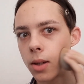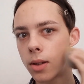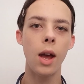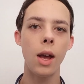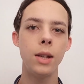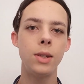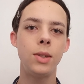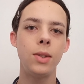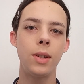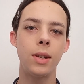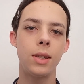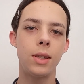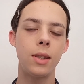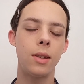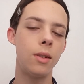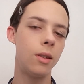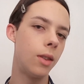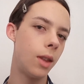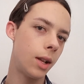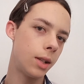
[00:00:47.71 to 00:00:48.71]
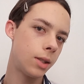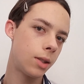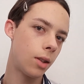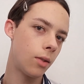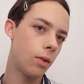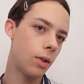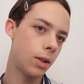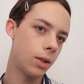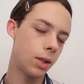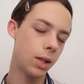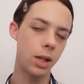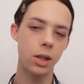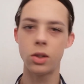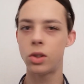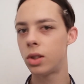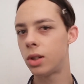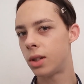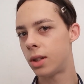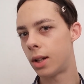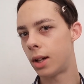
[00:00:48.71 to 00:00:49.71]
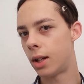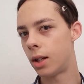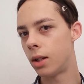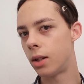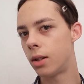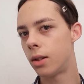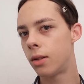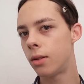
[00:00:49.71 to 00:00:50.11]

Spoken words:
As you can tell, that's the foundation done.